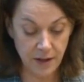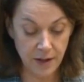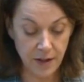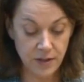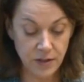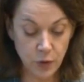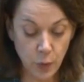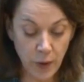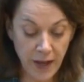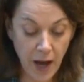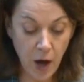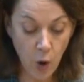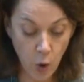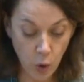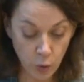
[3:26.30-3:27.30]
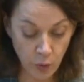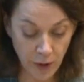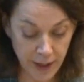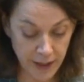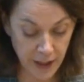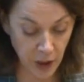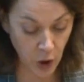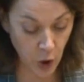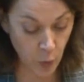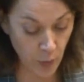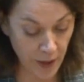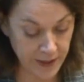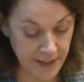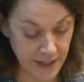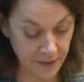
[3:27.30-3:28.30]
So we are already a long
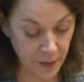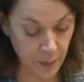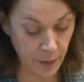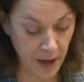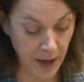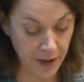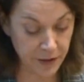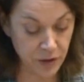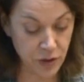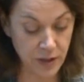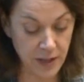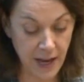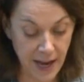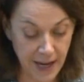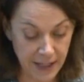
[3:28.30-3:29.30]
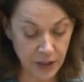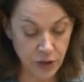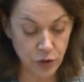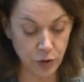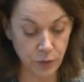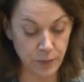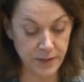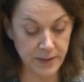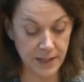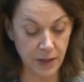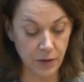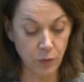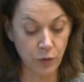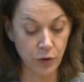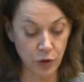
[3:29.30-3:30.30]
way down the path to the
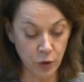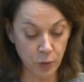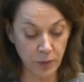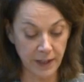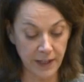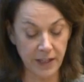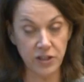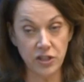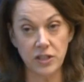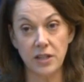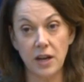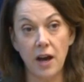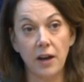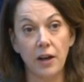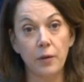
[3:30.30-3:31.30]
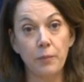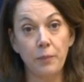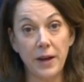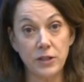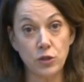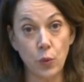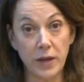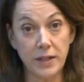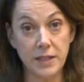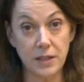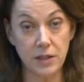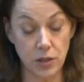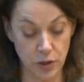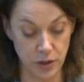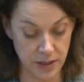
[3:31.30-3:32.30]
82% renewable energy target by
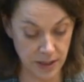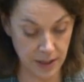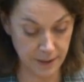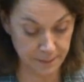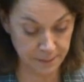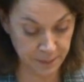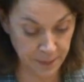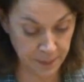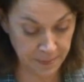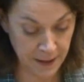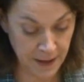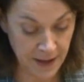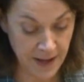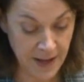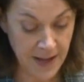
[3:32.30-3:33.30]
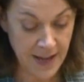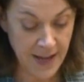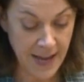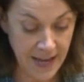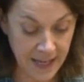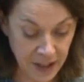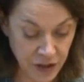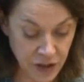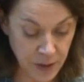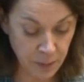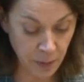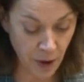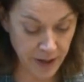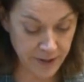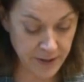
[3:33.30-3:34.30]
2030. Energy
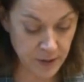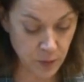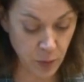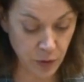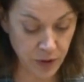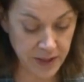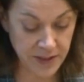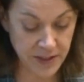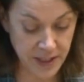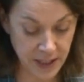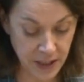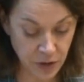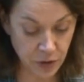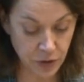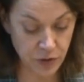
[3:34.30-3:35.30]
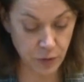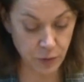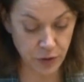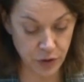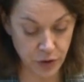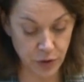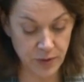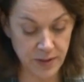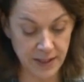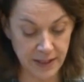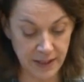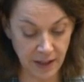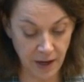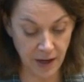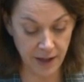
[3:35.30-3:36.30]
prices will continue to reduce
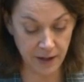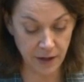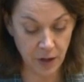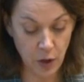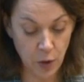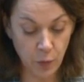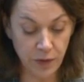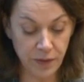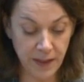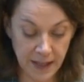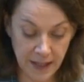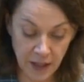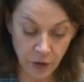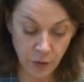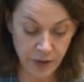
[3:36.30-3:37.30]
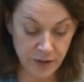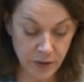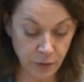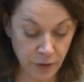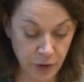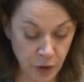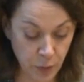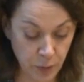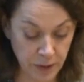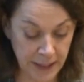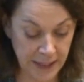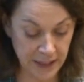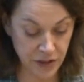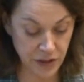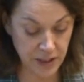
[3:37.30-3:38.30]
in line with the increase of renewable
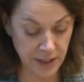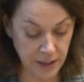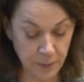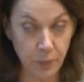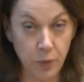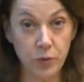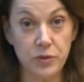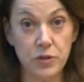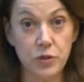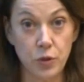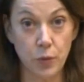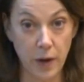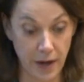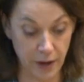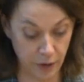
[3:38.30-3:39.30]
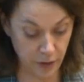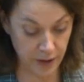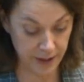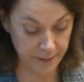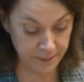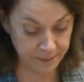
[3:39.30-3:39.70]
energy inputs to our grid.